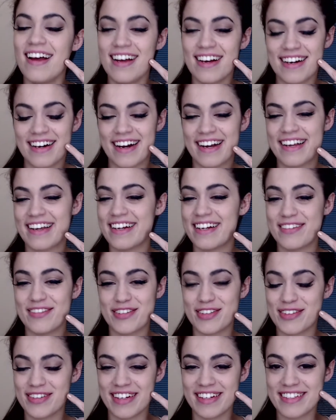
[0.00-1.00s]
I can never
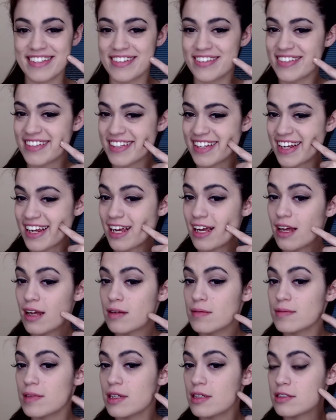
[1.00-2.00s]
do that, seriously.
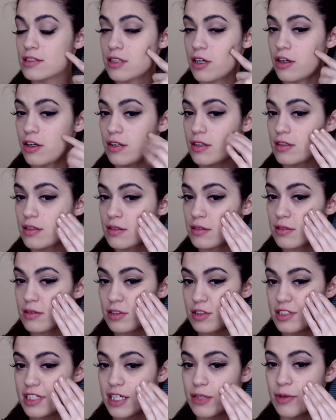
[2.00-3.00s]
So you
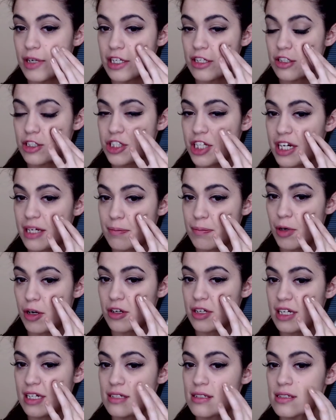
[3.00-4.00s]
see where your
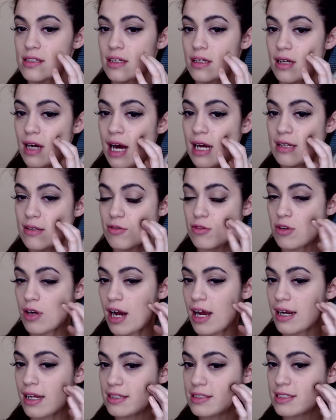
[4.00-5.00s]
cheekbone is, and
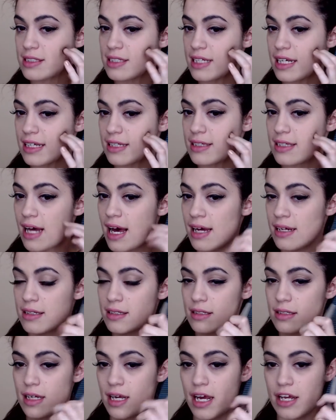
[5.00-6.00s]
right underneath that,
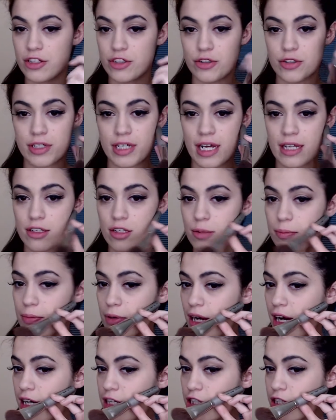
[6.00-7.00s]
and you get your
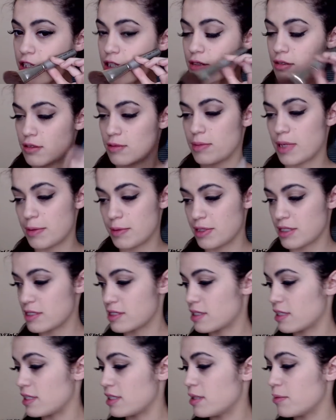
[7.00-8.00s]
brush, or maybe a
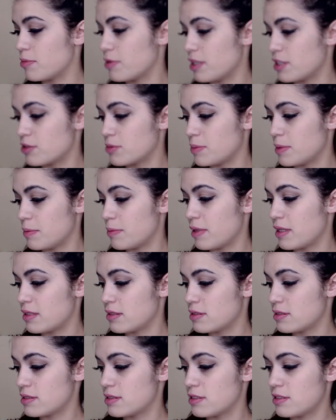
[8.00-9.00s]
skinnier brush would be better
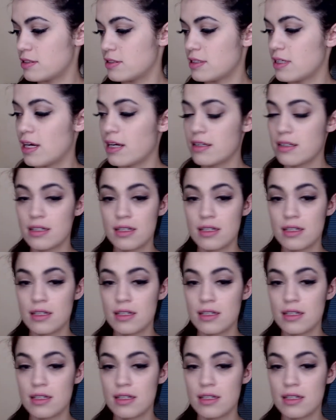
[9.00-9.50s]
just to do that.